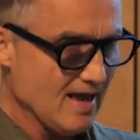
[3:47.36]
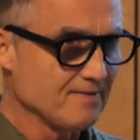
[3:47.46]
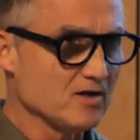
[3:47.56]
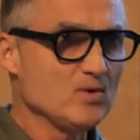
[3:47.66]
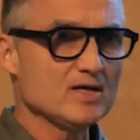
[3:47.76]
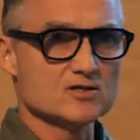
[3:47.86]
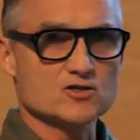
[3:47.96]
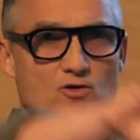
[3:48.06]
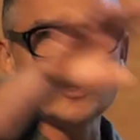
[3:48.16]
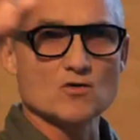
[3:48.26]
And they'd be in a
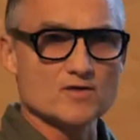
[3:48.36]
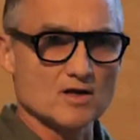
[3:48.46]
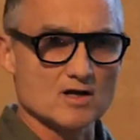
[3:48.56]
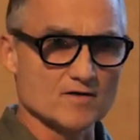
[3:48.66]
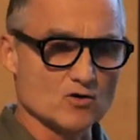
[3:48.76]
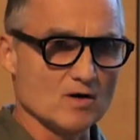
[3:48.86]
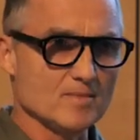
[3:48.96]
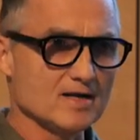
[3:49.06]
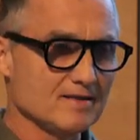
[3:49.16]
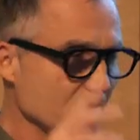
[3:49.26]
studio with a lot of
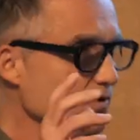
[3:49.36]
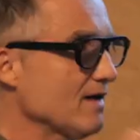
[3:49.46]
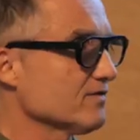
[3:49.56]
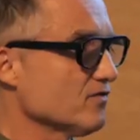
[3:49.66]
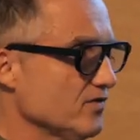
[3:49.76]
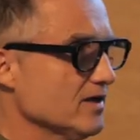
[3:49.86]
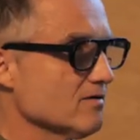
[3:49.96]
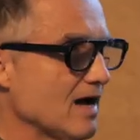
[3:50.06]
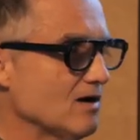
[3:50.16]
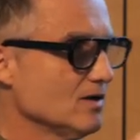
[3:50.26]
equipment and they would have to
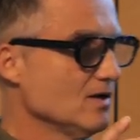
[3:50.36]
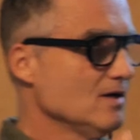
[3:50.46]
figure out